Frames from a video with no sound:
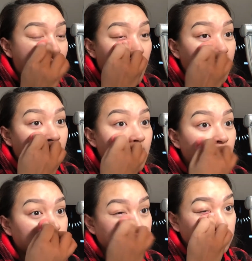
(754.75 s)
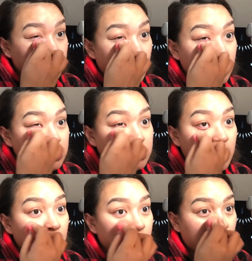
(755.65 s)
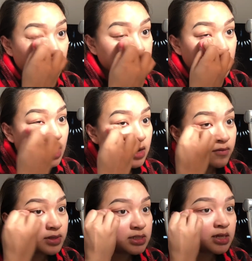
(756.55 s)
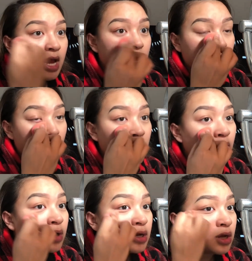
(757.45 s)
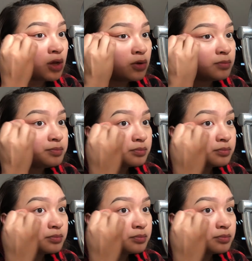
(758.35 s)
And I honestly was kind of scared. I was like kind of in denial. I don't want to go.